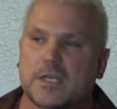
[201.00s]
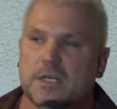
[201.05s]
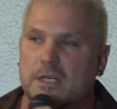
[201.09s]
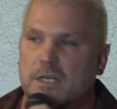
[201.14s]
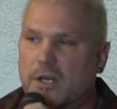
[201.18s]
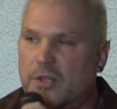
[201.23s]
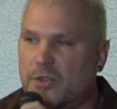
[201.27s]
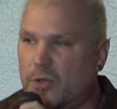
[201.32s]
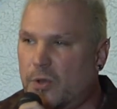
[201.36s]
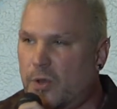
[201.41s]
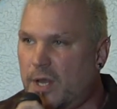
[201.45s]

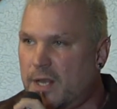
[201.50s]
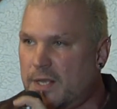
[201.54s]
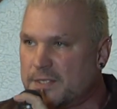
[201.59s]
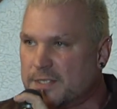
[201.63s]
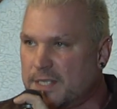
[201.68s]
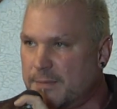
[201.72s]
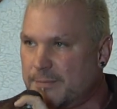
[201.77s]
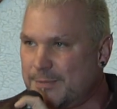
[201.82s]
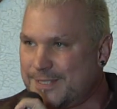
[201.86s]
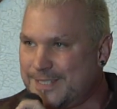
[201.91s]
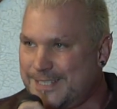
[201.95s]
Although
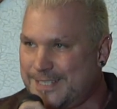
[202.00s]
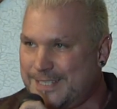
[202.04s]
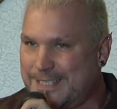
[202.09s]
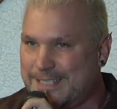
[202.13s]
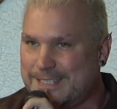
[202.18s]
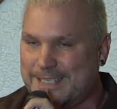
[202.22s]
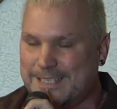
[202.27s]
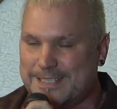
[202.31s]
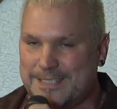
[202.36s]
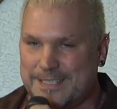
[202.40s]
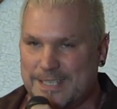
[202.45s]
Alzheimer's disease
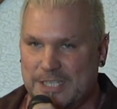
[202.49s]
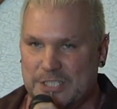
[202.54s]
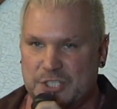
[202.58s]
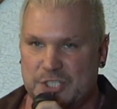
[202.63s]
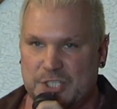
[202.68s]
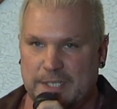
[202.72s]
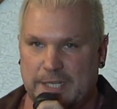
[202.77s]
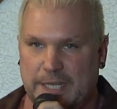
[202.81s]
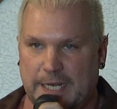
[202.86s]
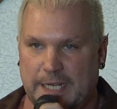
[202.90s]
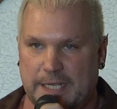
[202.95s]
has a
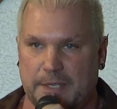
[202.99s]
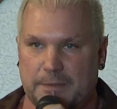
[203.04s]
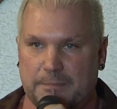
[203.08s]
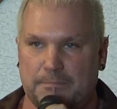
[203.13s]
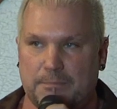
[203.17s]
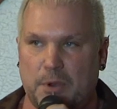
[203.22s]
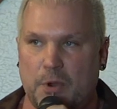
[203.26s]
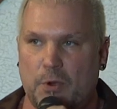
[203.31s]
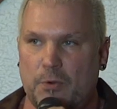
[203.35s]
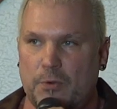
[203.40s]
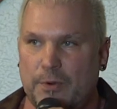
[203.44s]
genetic
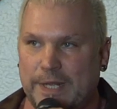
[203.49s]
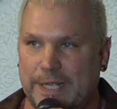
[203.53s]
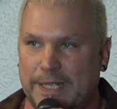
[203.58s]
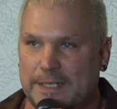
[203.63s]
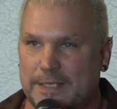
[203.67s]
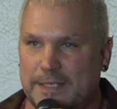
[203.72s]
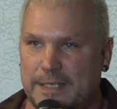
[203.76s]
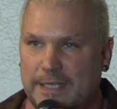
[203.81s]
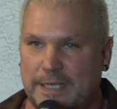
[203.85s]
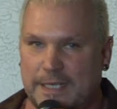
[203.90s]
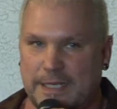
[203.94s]
component,
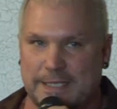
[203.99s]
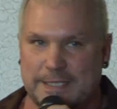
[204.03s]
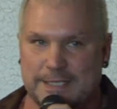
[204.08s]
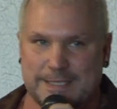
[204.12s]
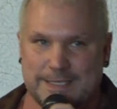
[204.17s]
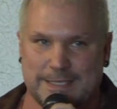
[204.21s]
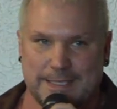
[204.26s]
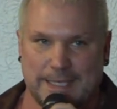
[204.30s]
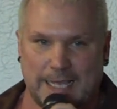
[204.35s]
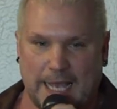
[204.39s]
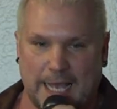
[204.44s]
it is
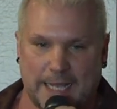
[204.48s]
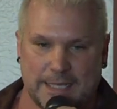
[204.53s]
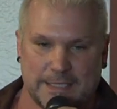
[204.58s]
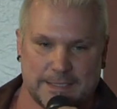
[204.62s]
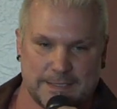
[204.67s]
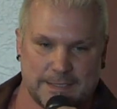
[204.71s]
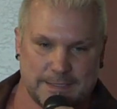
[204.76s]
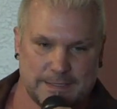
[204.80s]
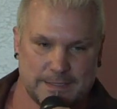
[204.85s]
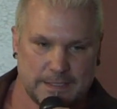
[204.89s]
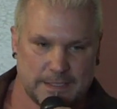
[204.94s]
not
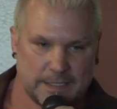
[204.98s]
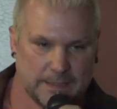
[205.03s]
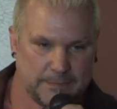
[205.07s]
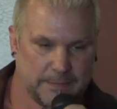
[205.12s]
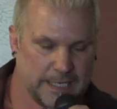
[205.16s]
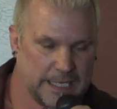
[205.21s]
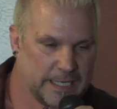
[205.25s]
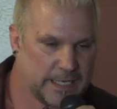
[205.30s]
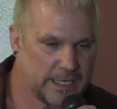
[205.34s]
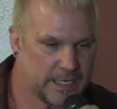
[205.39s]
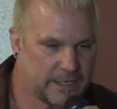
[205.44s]

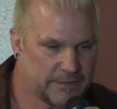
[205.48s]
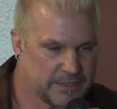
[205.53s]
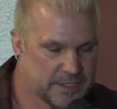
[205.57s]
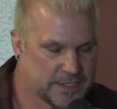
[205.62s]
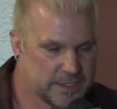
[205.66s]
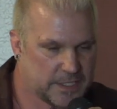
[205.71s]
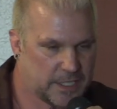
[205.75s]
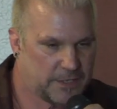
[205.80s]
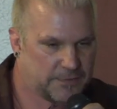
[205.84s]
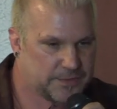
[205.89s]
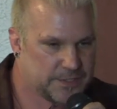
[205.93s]
in and of
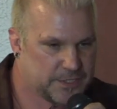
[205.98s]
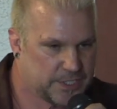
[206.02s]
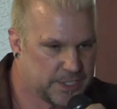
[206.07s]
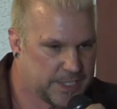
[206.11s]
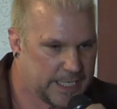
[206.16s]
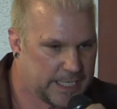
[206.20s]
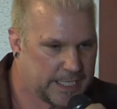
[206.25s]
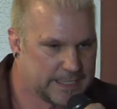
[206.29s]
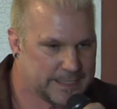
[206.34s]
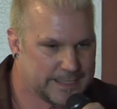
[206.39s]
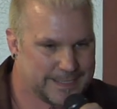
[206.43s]
itself a
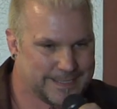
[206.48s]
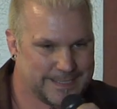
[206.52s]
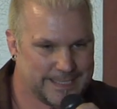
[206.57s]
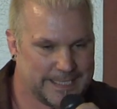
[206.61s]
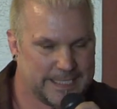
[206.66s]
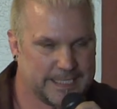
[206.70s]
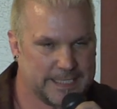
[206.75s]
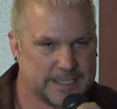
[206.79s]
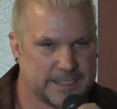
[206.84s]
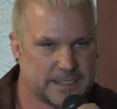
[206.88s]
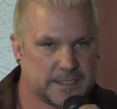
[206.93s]
genetic
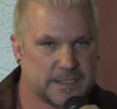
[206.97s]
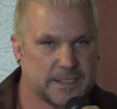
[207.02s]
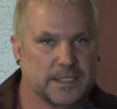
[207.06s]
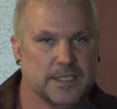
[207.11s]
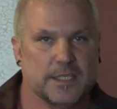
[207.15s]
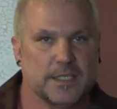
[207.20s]
disease.